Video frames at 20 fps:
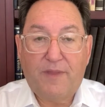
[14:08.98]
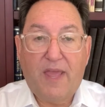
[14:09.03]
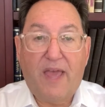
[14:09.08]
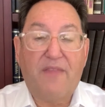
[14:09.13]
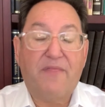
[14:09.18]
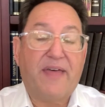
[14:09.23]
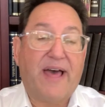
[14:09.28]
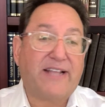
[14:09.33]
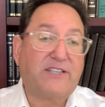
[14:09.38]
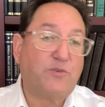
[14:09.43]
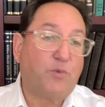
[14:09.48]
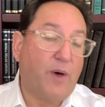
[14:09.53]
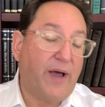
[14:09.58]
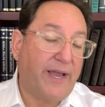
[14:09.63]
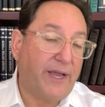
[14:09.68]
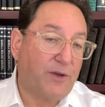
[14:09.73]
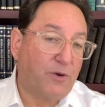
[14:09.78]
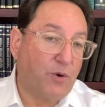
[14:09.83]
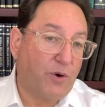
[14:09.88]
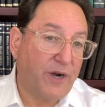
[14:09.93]
And that's
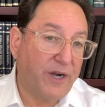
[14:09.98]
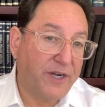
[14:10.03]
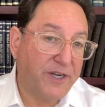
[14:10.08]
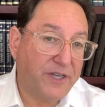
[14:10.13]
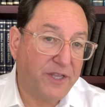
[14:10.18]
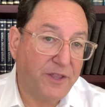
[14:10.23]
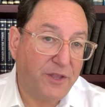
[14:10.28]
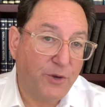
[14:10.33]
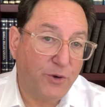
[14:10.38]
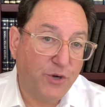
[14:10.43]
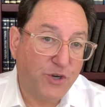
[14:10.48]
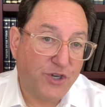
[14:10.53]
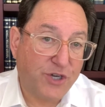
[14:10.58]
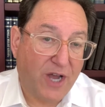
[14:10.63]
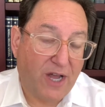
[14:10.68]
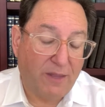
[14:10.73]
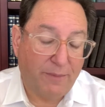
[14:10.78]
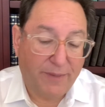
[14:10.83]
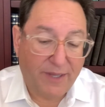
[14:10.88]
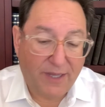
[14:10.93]
why, according to the
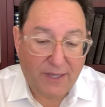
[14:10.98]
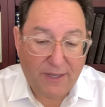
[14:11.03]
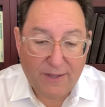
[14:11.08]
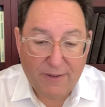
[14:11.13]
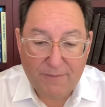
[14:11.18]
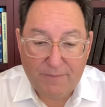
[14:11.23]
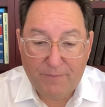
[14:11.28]
Yerushalmi,